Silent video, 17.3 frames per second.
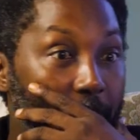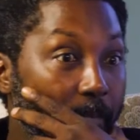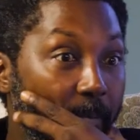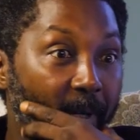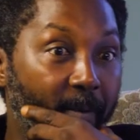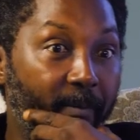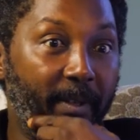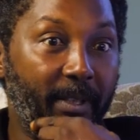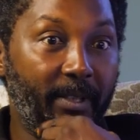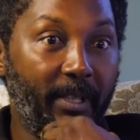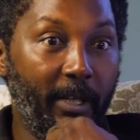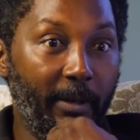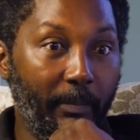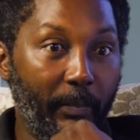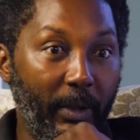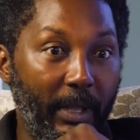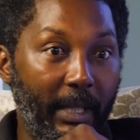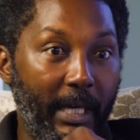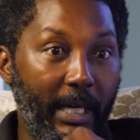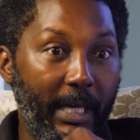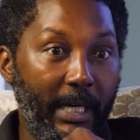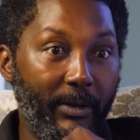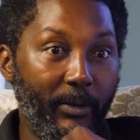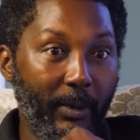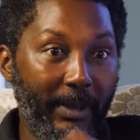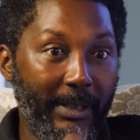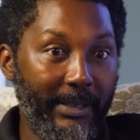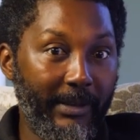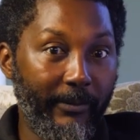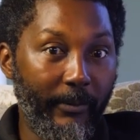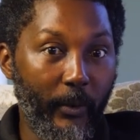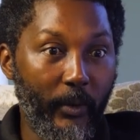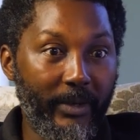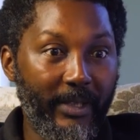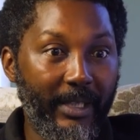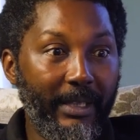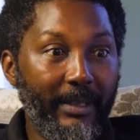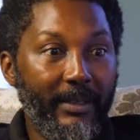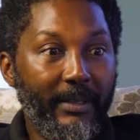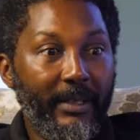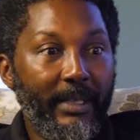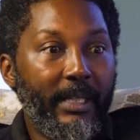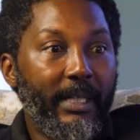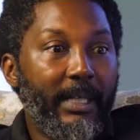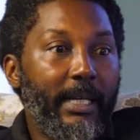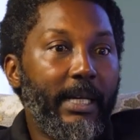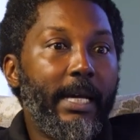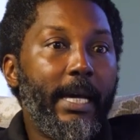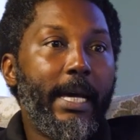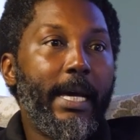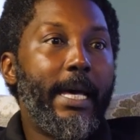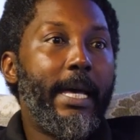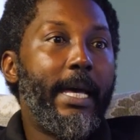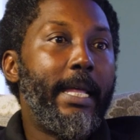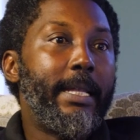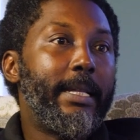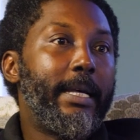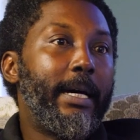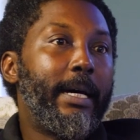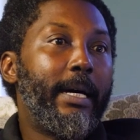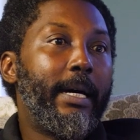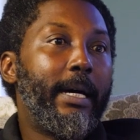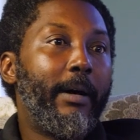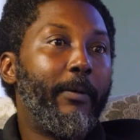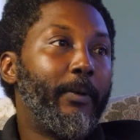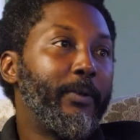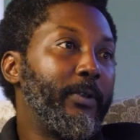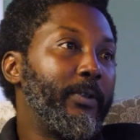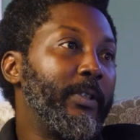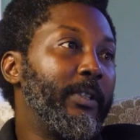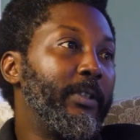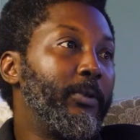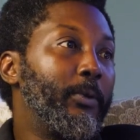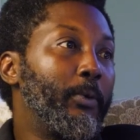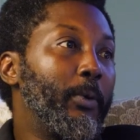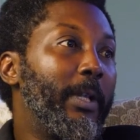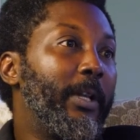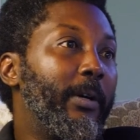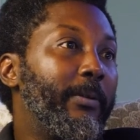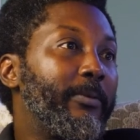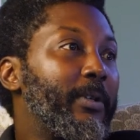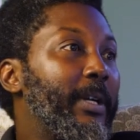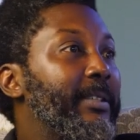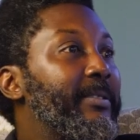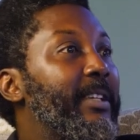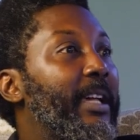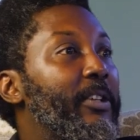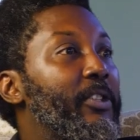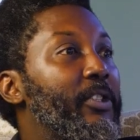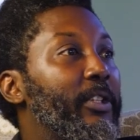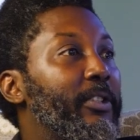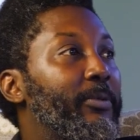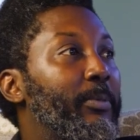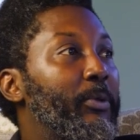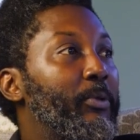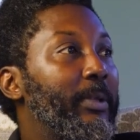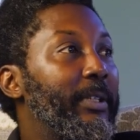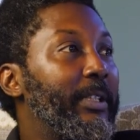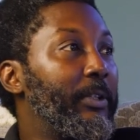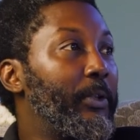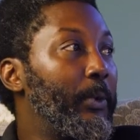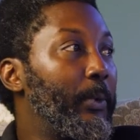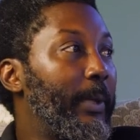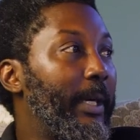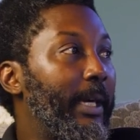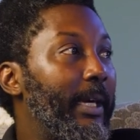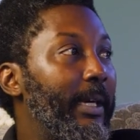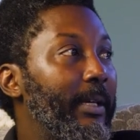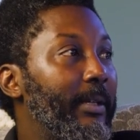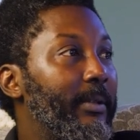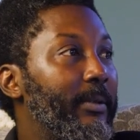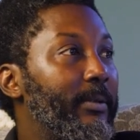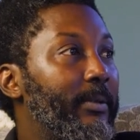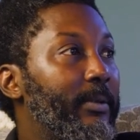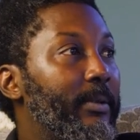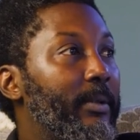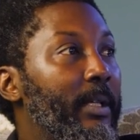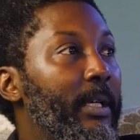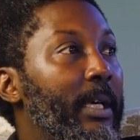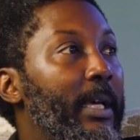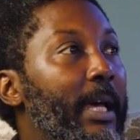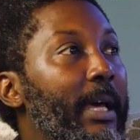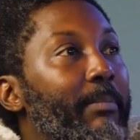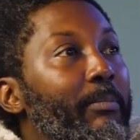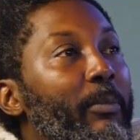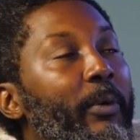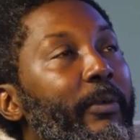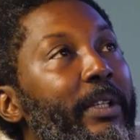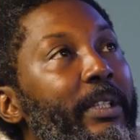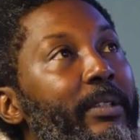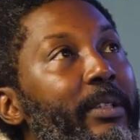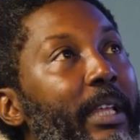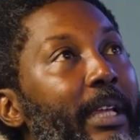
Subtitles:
my first company here in 2014. And I was using it to do a lot of transactions between the UK and moving